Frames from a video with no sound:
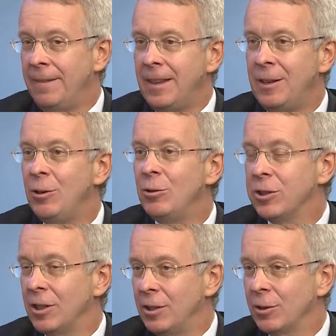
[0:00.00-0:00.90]
then
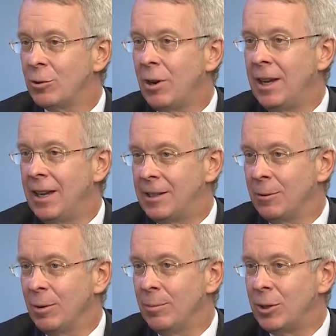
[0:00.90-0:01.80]
usually you'll try
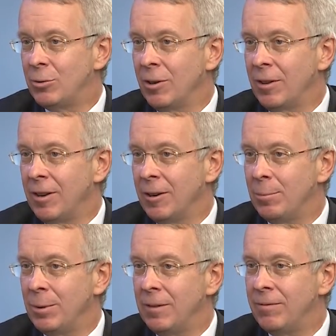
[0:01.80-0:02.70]
antiarrhythmic drug
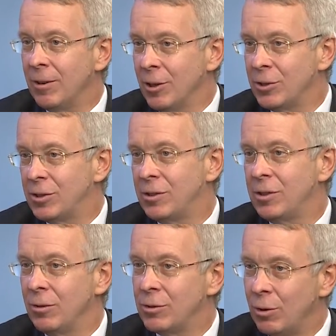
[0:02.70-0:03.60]
therapy first,
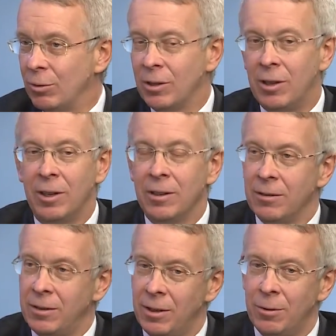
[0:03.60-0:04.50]
you know,
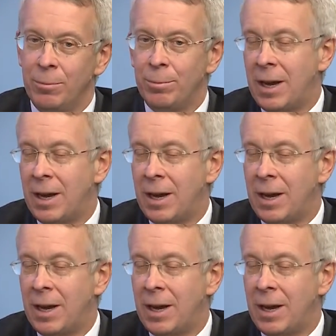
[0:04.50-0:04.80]
sotalol, you know,